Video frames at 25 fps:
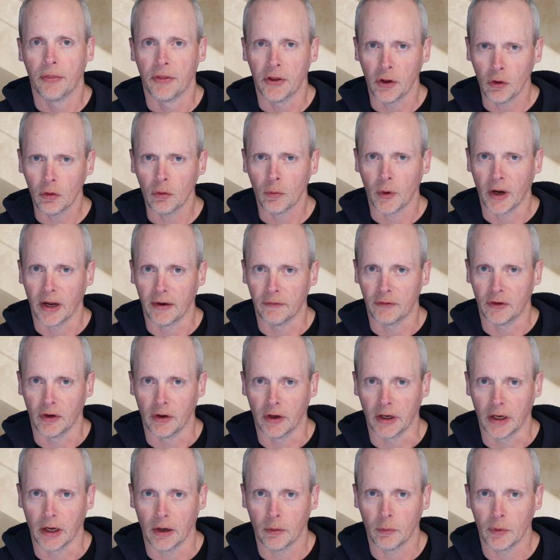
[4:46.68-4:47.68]
The other way of
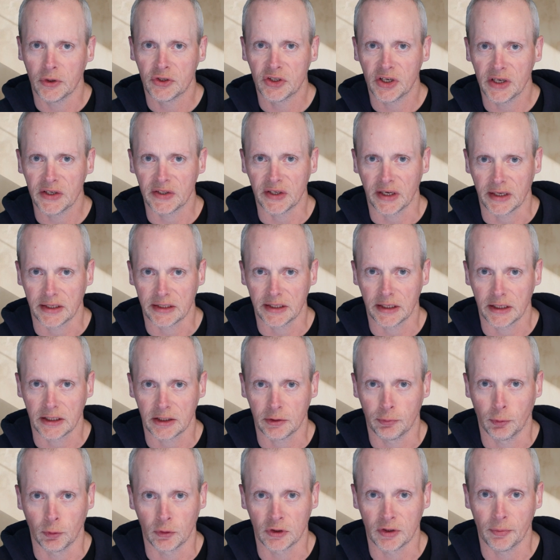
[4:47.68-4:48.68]
doing it, which is
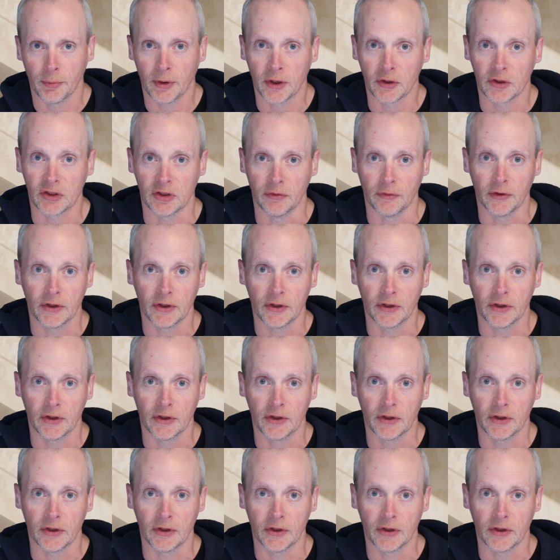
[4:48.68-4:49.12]
accessible to most